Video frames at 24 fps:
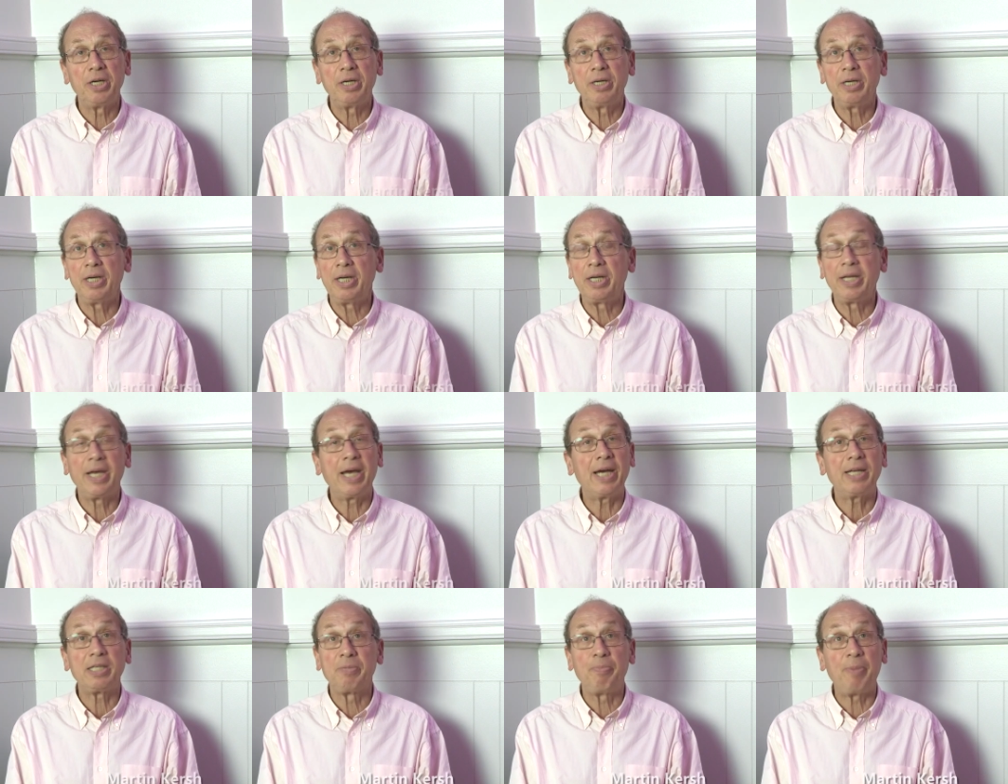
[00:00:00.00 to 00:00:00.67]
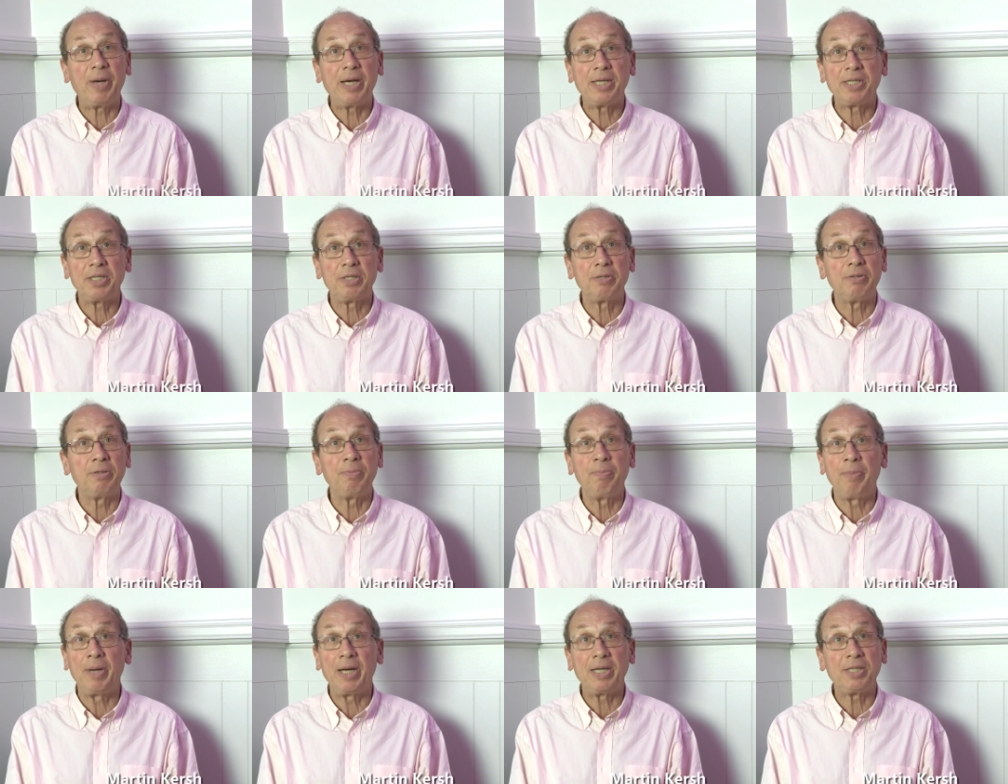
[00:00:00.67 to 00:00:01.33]
it gets better
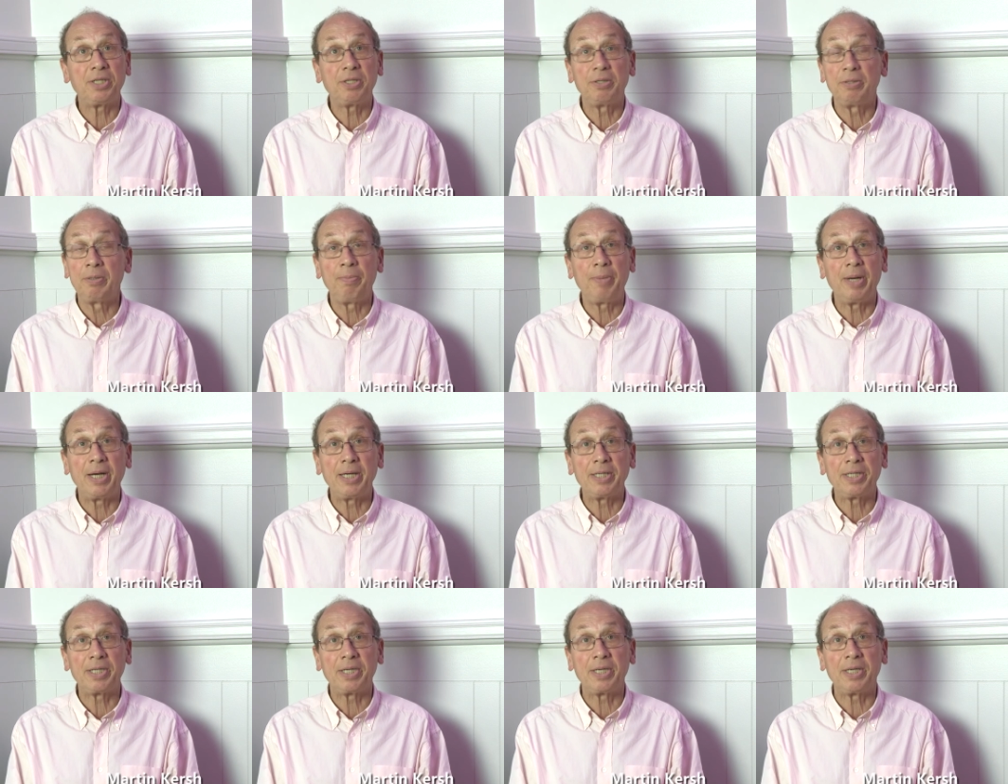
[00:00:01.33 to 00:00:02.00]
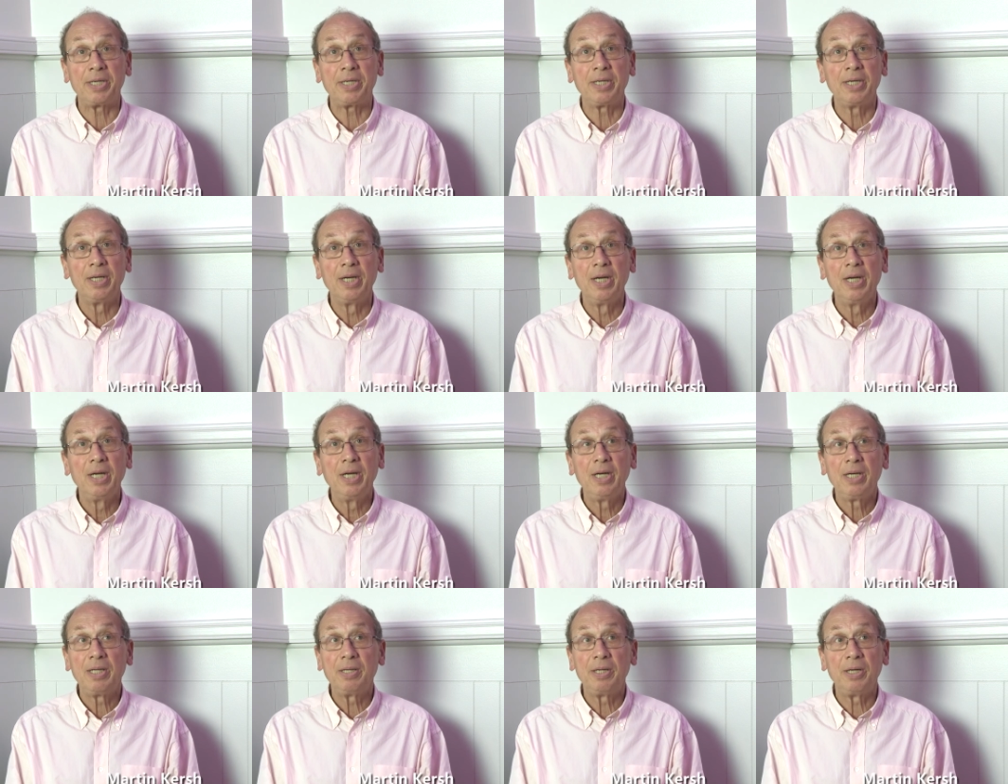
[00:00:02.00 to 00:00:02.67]
and better and better.
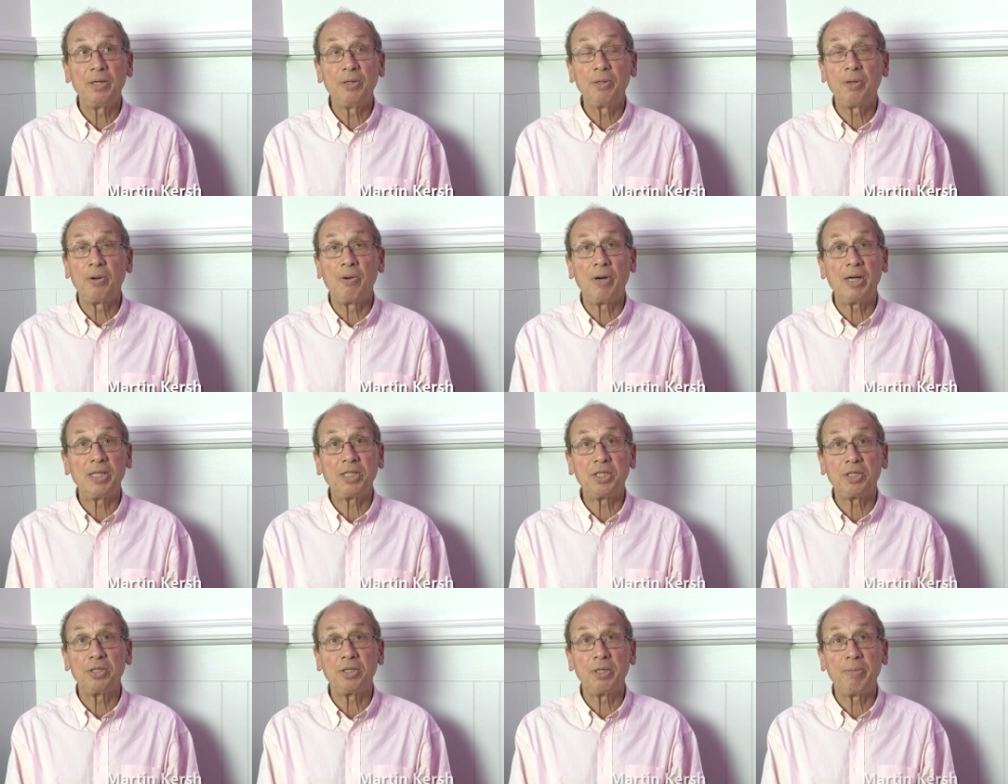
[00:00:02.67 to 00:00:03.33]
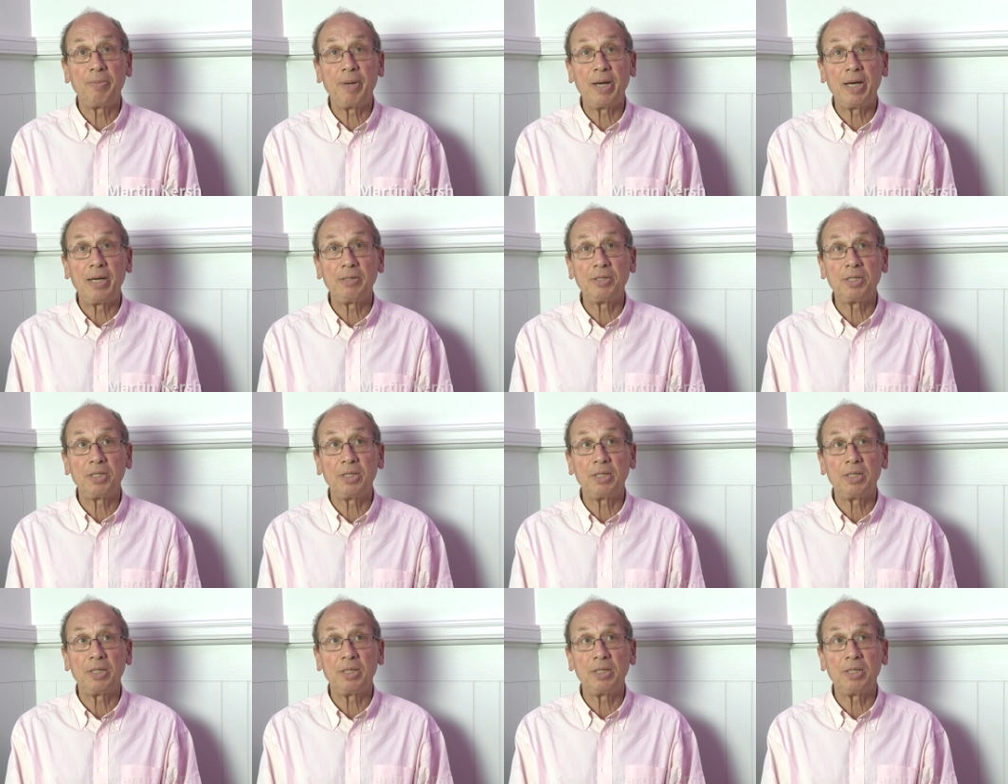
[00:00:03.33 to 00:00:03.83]
No question about